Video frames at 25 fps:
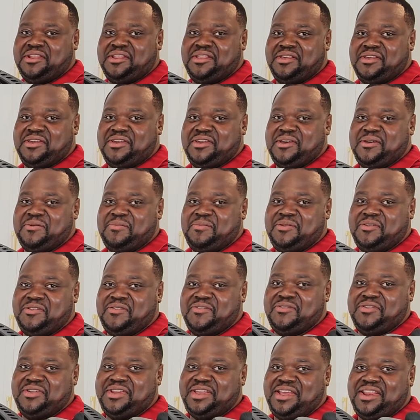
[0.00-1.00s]
Look how
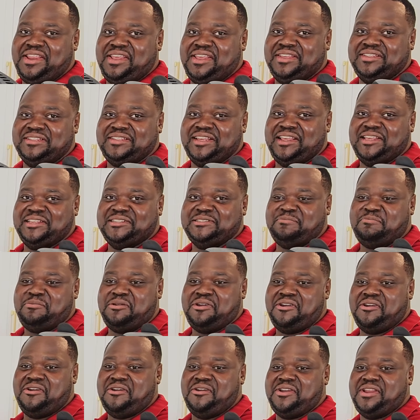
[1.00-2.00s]
beautiful that is. That is
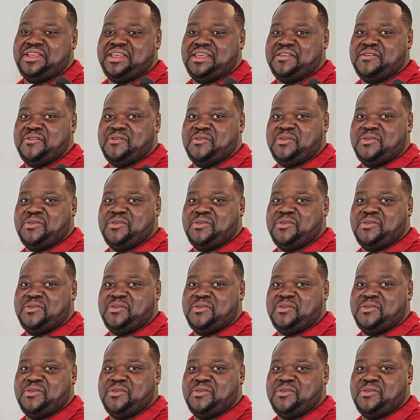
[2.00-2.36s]
pretty.